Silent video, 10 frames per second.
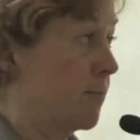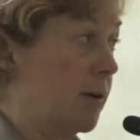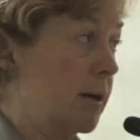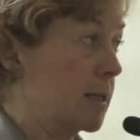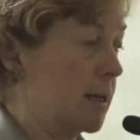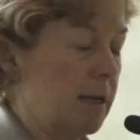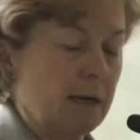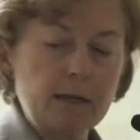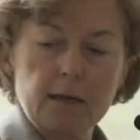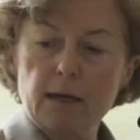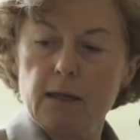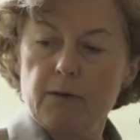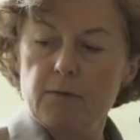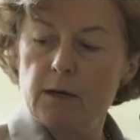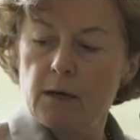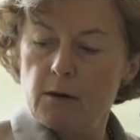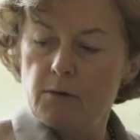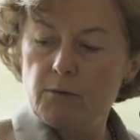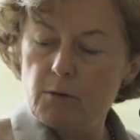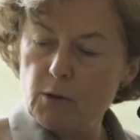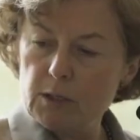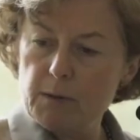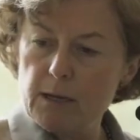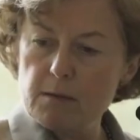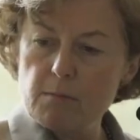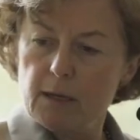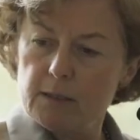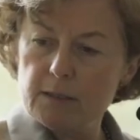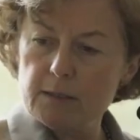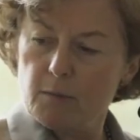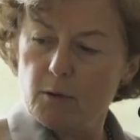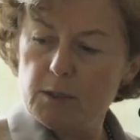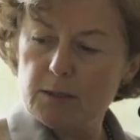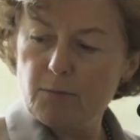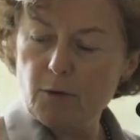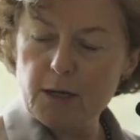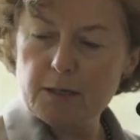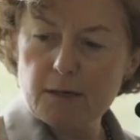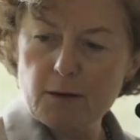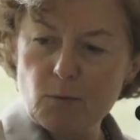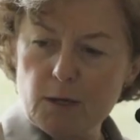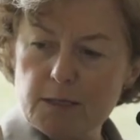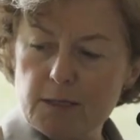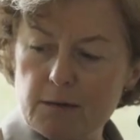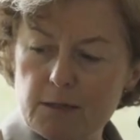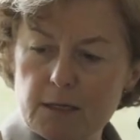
very exciting, I think. I love when food works better than medicines. I'm always very excited when I see those